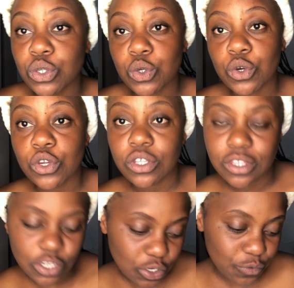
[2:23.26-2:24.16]
to
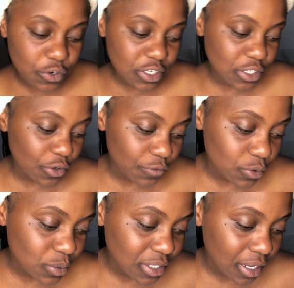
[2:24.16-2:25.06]
the University of
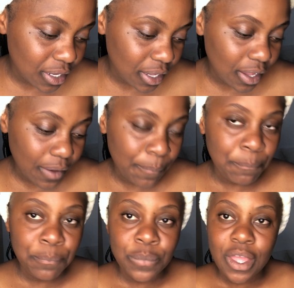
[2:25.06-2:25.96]
Lusaka,
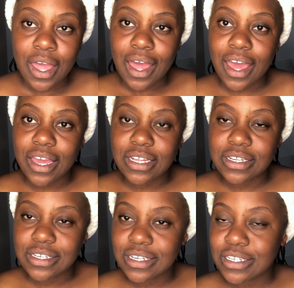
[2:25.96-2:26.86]
I
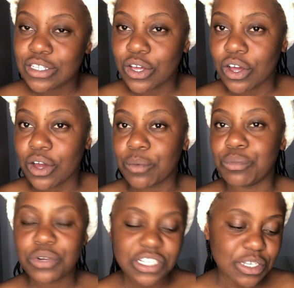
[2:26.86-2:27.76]
did the
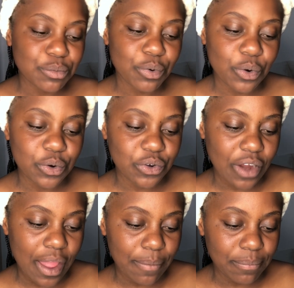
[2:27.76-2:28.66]
bridging
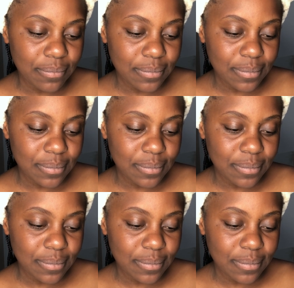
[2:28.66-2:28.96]
program.